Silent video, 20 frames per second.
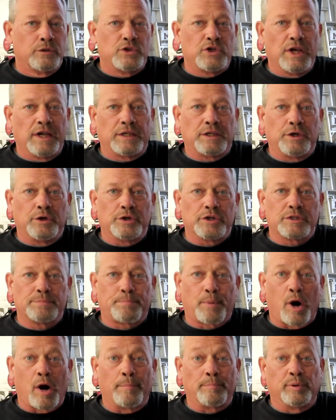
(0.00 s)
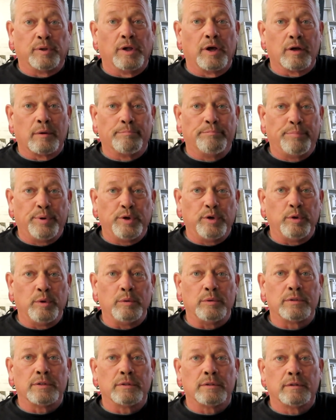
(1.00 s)
Check your spark plug
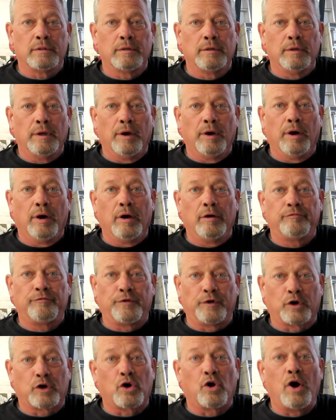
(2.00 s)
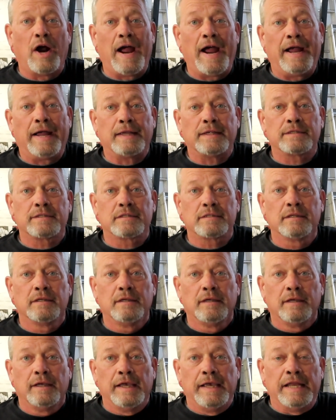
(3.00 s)
boot for cracks.
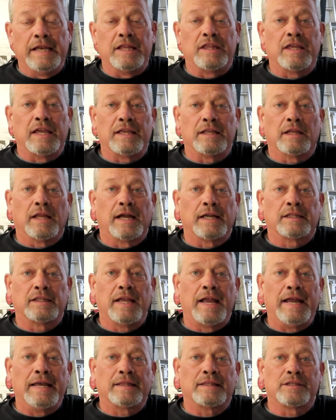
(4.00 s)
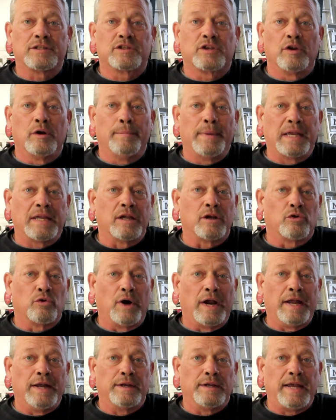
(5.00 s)
Anything like that that's going to make it
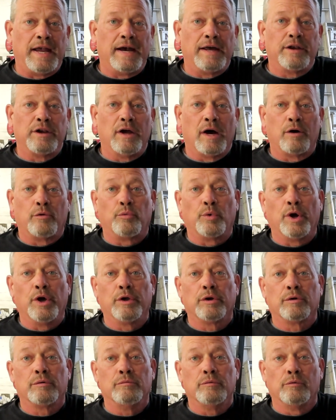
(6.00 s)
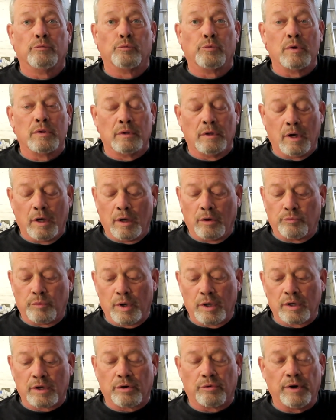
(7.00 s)
ground out and not run
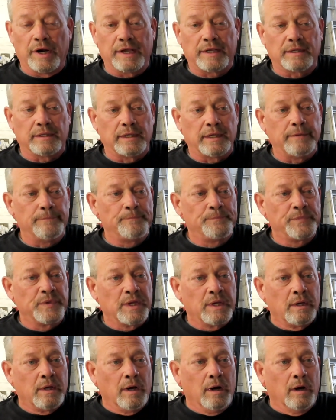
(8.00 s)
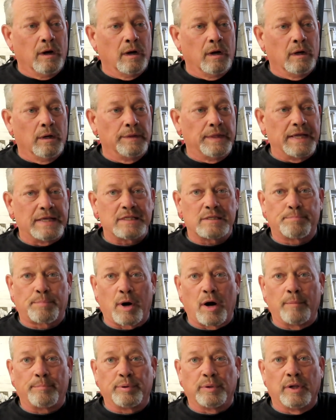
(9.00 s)
correctly. That
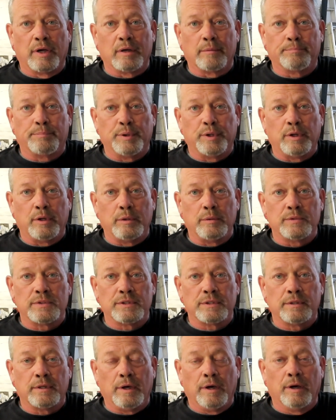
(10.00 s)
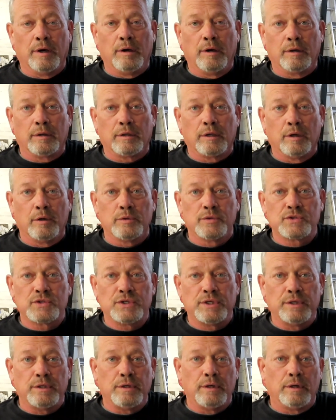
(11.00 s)
spark plug boot goes
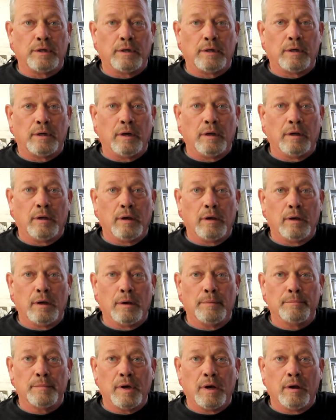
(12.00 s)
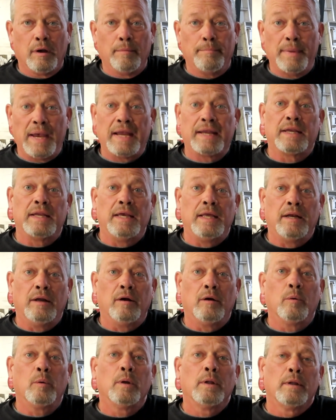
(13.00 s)
to your
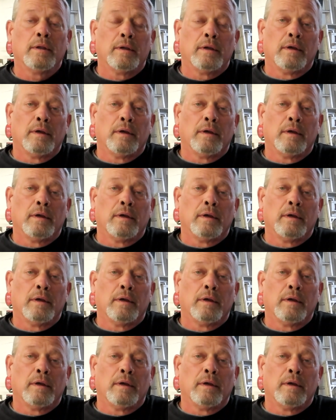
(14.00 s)
magneto,